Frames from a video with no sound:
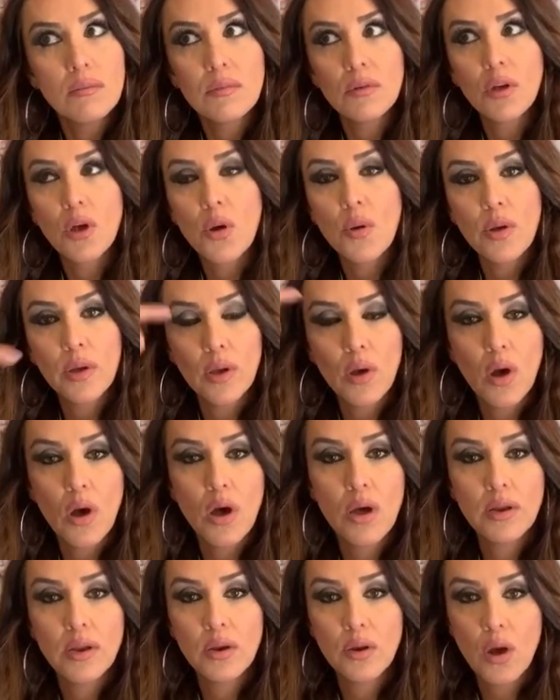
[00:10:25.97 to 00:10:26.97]
going
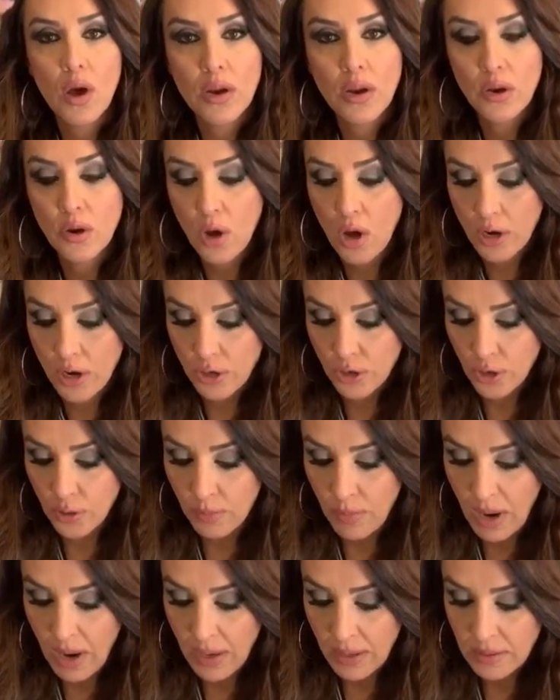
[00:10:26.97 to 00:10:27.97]
on and on and on in your
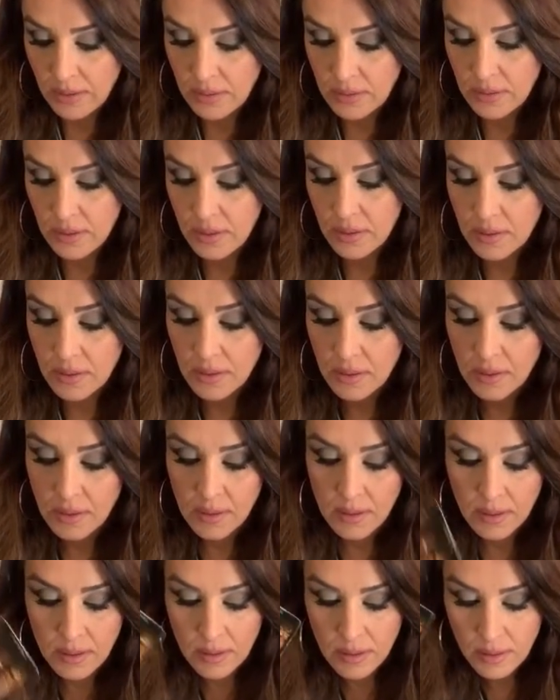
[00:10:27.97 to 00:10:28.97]
mind.
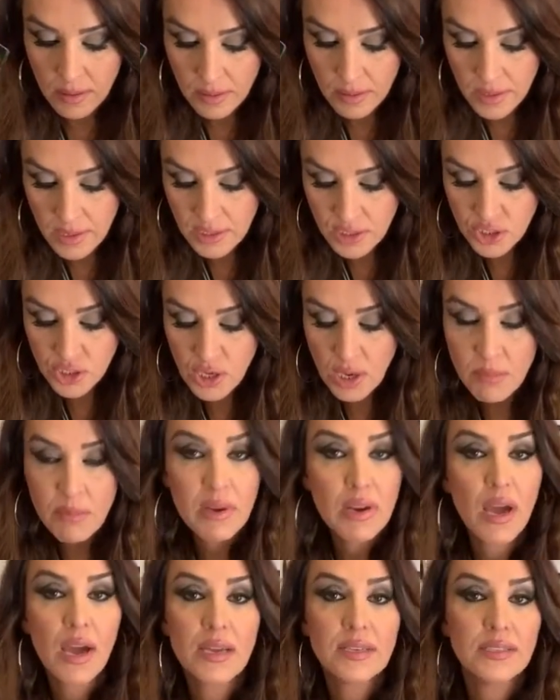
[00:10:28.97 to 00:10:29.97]
This
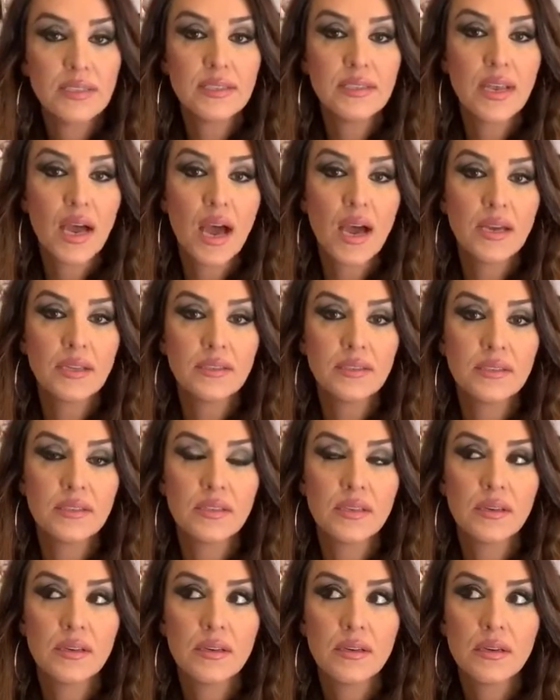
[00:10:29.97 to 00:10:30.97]
Gemini did not
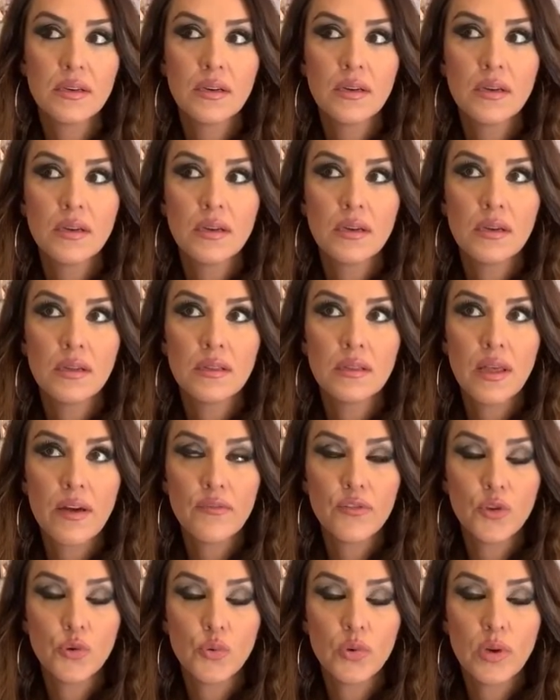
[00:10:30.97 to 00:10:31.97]

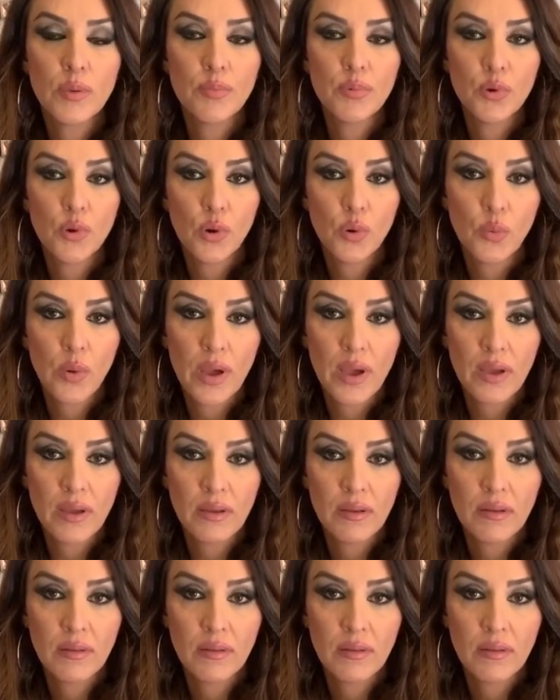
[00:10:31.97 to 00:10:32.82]
love you in a pure way.